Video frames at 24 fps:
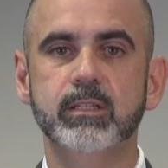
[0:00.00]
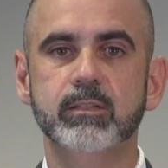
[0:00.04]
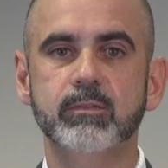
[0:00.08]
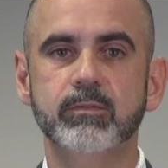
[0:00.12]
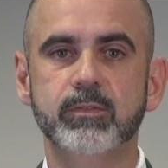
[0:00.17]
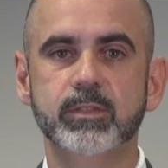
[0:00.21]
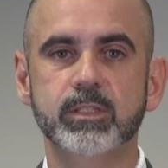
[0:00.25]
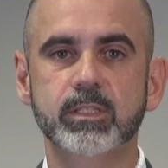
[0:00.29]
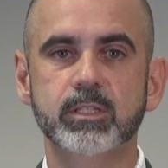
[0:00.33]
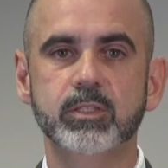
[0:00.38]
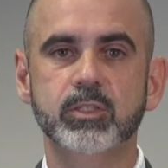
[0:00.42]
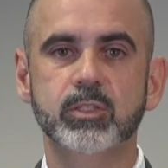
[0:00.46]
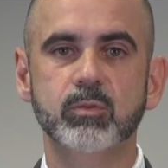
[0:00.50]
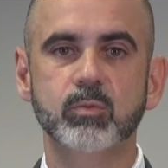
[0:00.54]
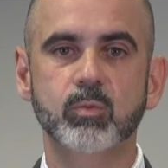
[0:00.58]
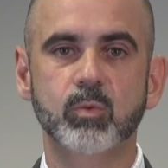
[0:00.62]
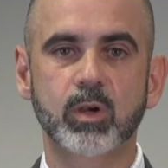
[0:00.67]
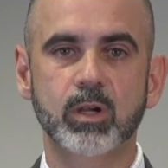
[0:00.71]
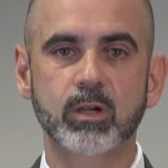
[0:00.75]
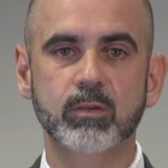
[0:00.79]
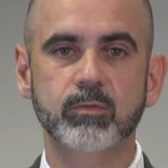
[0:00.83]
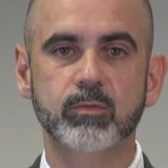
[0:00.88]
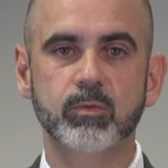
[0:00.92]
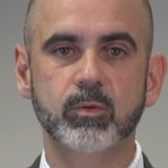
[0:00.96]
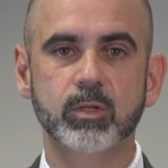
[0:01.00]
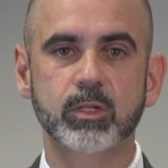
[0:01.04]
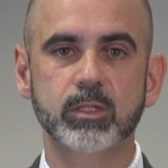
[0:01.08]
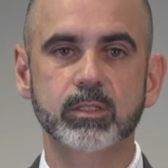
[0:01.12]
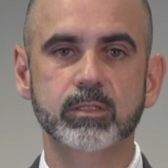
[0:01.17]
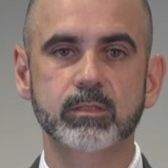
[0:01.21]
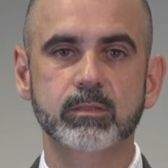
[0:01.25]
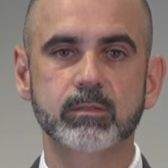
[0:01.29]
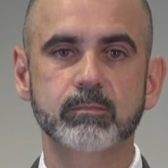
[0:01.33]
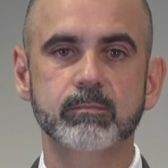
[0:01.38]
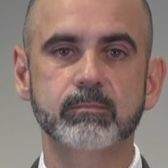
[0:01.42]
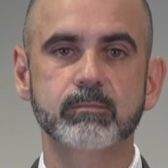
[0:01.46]
in the physician
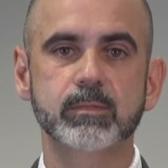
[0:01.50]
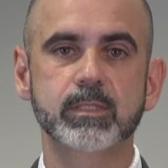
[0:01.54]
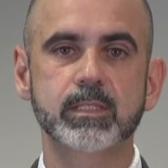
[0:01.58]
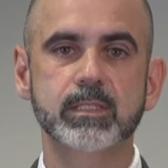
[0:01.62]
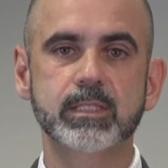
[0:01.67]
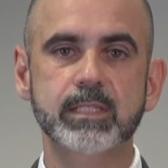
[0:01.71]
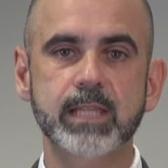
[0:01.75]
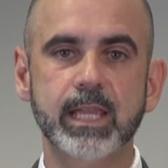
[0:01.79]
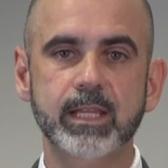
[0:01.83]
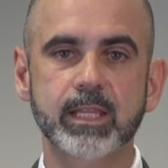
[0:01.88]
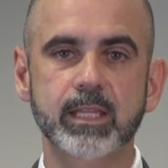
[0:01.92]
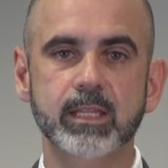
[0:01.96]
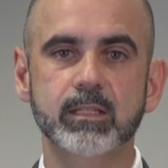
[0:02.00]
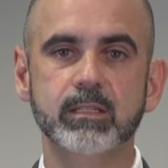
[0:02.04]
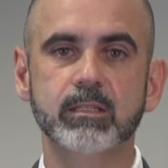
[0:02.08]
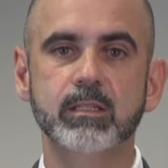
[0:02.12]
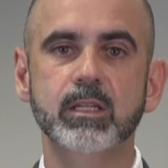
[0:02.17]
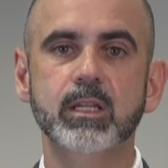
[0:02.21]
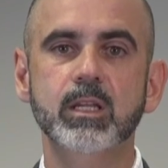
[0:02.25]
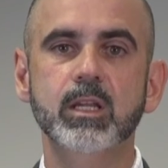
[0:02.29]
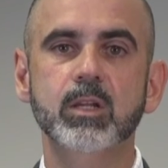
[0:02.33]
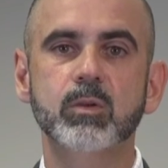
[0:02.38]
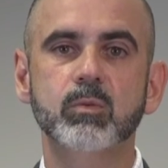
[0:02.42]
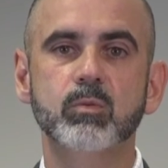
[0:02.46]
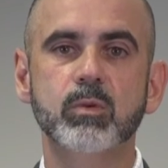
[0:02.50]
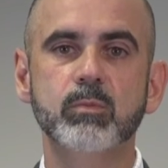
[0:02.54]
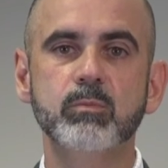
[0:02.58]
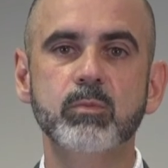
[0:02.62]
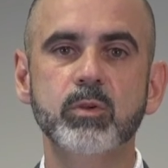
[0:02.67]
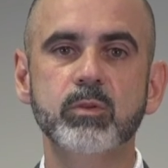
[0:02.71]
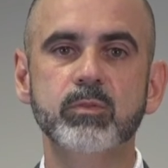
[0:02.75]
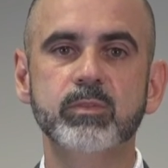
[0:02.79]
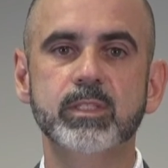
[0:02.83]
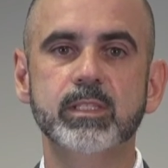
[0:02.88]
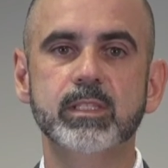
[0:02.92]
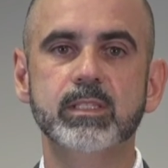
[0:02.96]
workforce. Second,
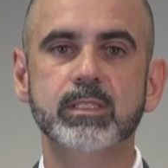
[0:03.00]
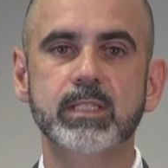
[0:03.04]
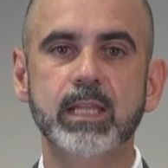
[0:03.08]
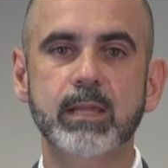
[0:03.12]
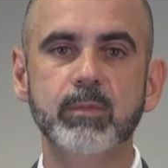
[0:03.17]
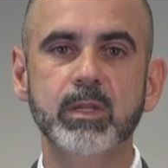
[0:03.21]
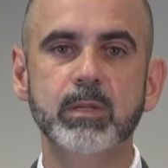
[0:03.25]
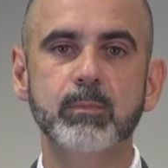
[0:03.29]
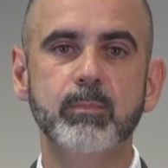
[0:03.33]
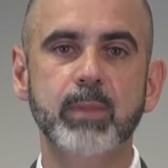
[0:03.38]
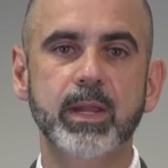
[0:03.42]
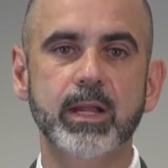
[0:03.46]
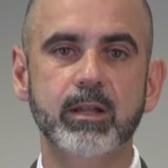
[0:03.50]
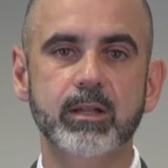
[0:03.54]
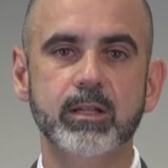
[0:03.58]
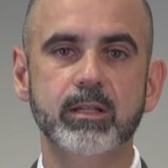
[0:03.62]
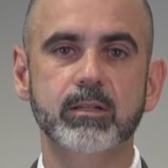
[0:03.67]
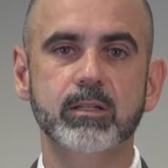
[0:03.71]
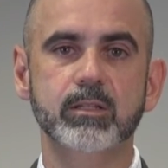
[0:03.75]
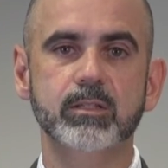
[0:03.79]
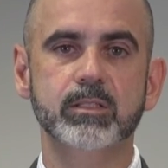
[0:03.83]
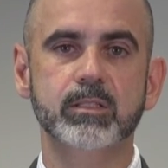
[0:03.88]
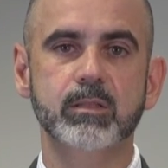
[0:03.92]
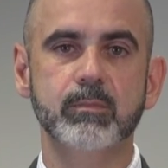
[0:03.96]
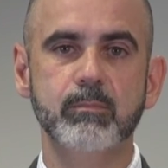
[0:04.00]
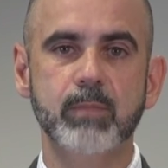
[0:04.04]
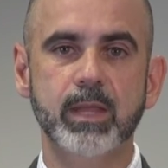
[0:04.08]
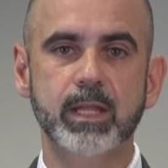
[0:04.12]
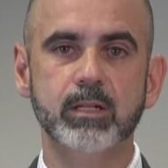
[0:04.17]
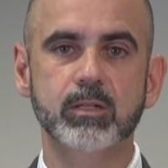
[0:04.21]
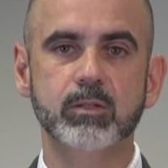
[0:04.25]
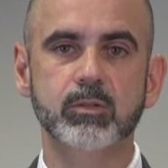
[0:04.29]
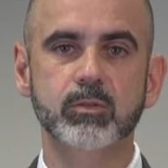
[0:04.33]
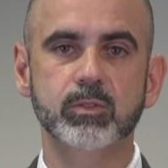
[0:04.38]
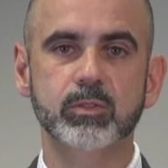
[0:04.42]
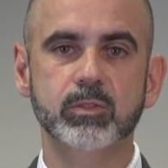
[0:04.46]
remove systemic barriers to
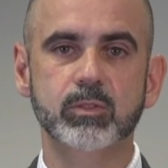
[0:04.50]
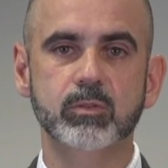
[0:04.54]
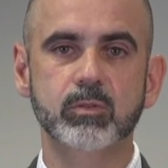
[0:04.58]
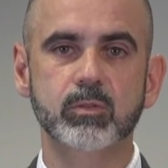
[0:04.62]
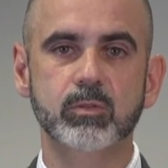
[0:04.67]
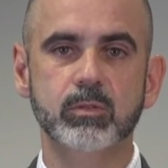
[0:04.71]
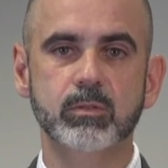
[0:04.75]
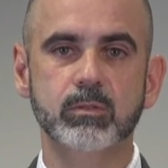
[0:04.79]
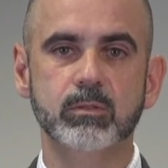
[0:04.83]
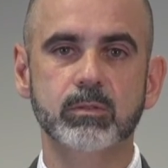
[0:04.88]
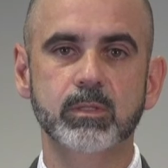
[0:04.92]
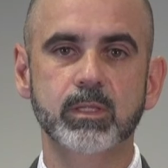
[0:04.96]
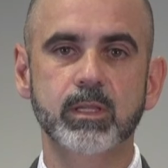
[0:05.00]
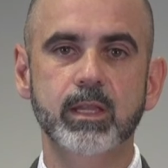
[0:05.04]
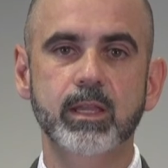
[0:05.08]
medical school.